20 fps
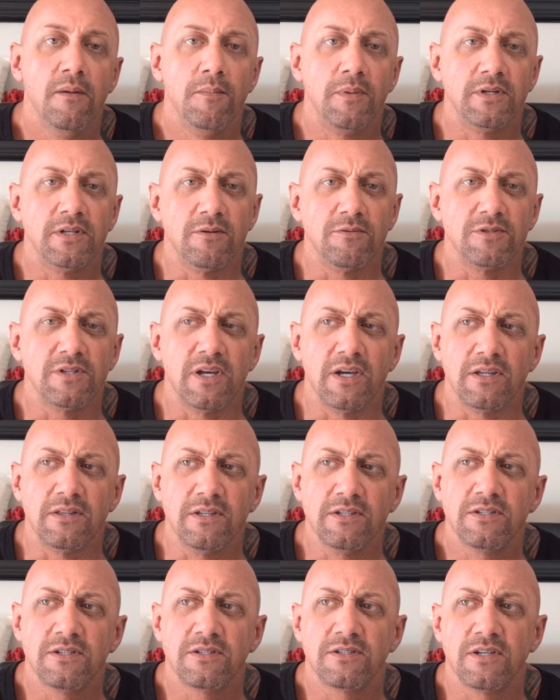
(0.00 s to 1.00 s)
because I was like,
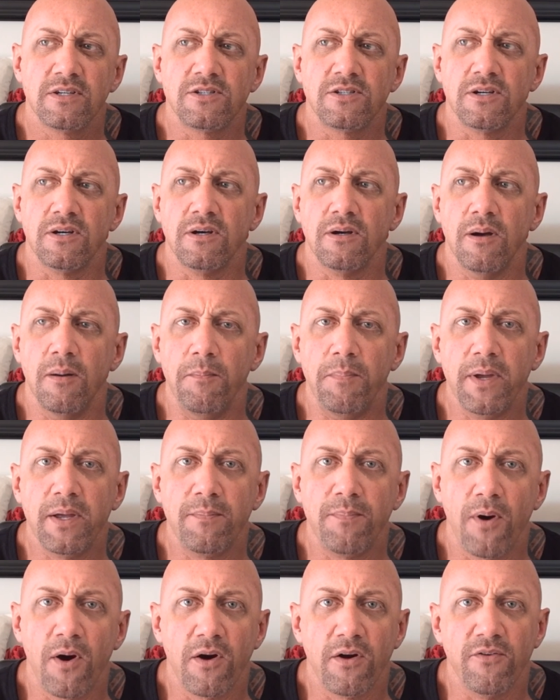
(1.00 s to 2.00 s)
this is such a
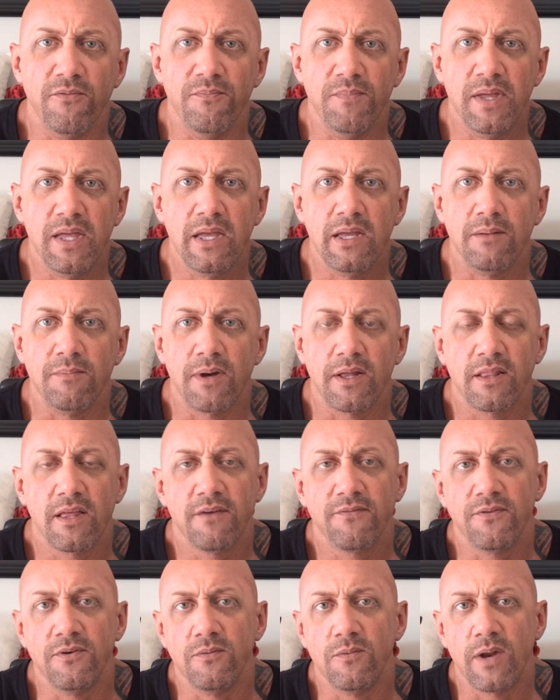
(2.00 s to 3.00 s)
big part of me and my
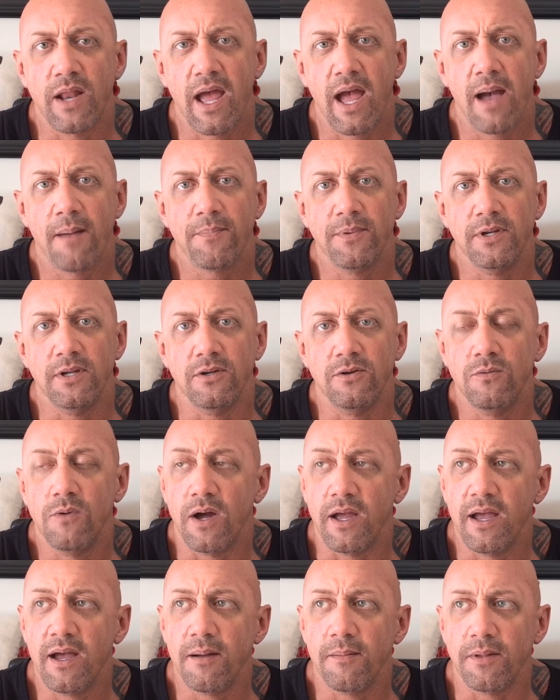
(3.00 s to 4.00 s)
life and what happened and who
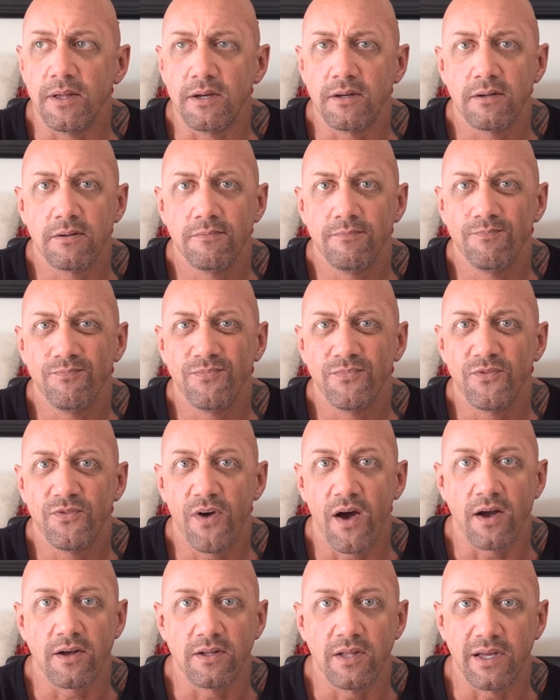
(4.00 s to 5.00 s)
I am. Like,
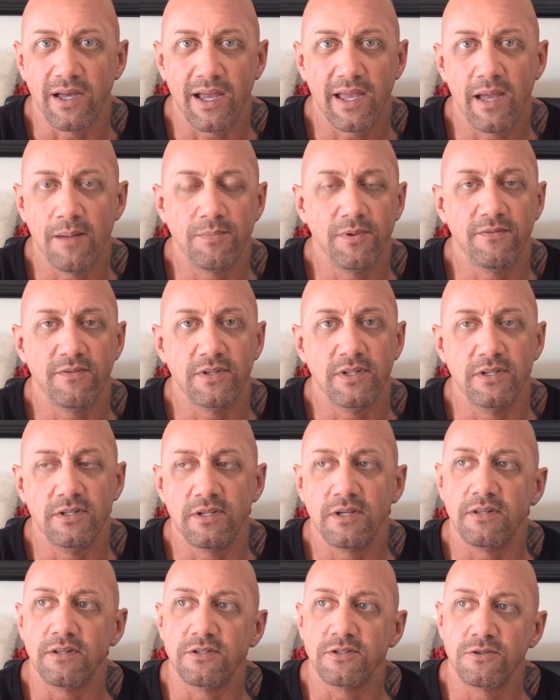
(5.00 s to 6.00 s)
fuck, like, I can't believe I
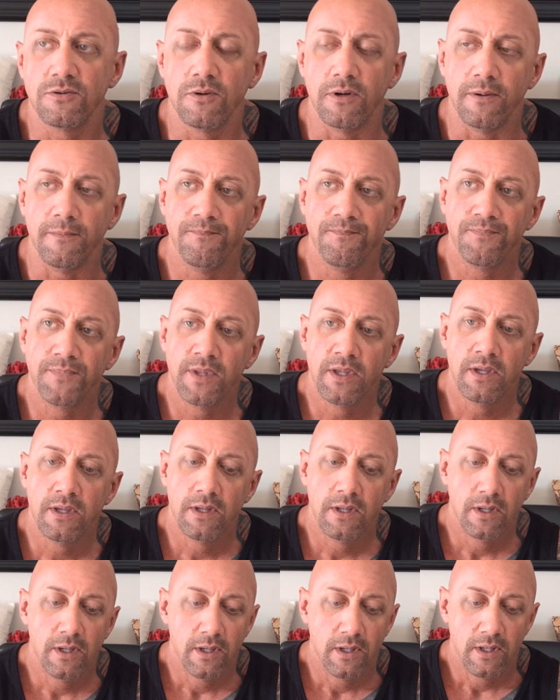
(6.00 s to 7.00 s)
didn't tell this story.
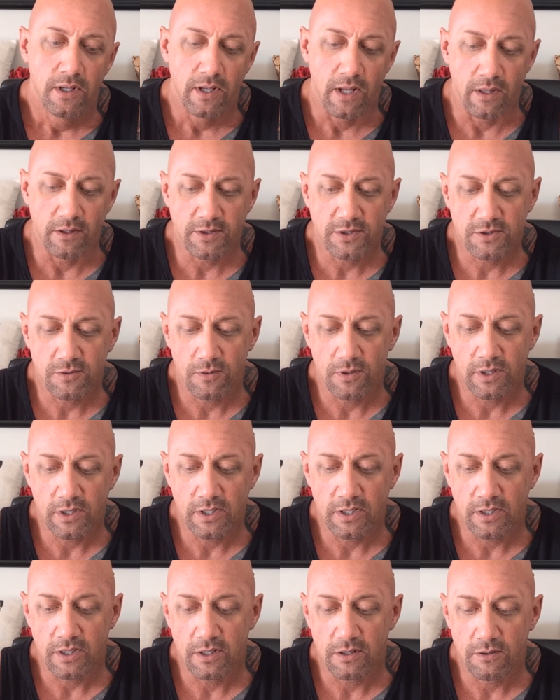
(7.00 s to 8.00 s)
Now this story is
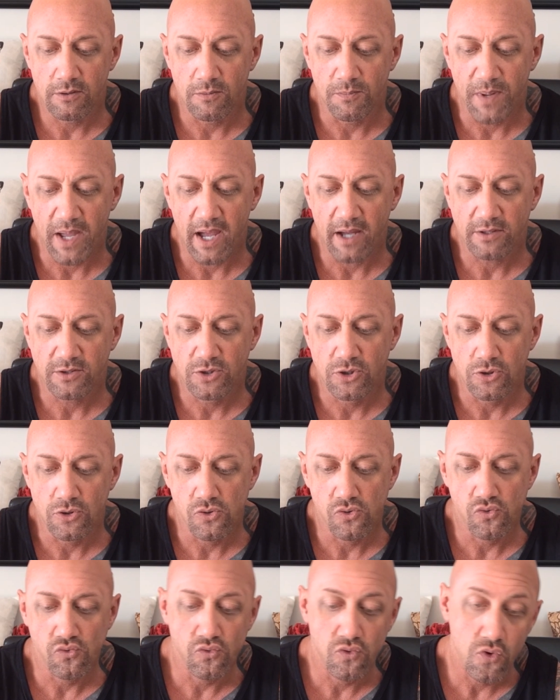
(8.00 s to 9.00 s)
going to go back
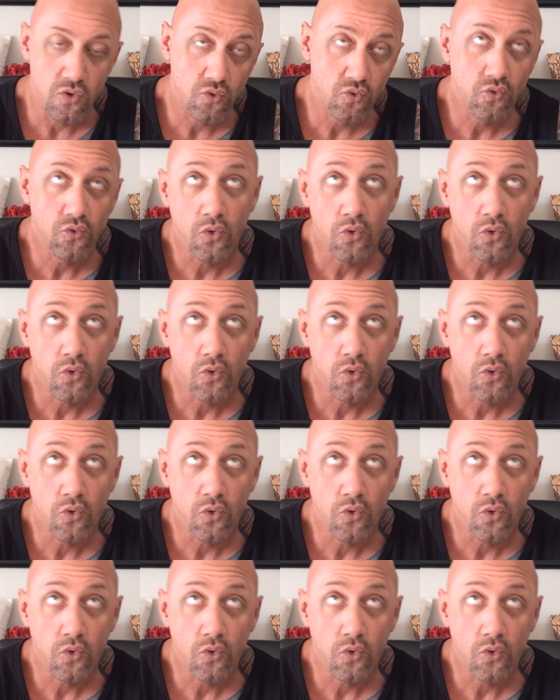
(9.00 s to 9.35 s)
to,